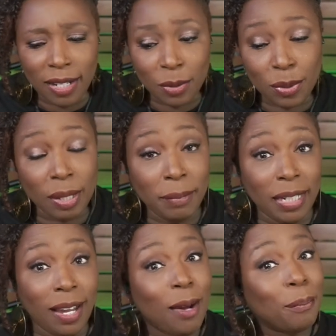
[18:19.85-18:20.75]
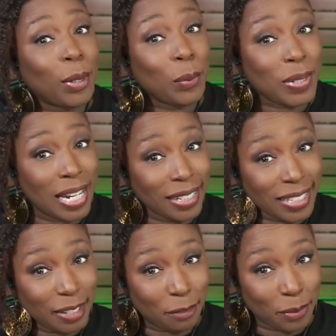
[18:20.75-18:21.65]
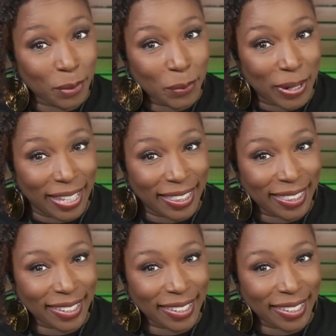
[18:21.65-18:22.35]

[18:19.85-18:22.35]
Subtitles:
do something productive with?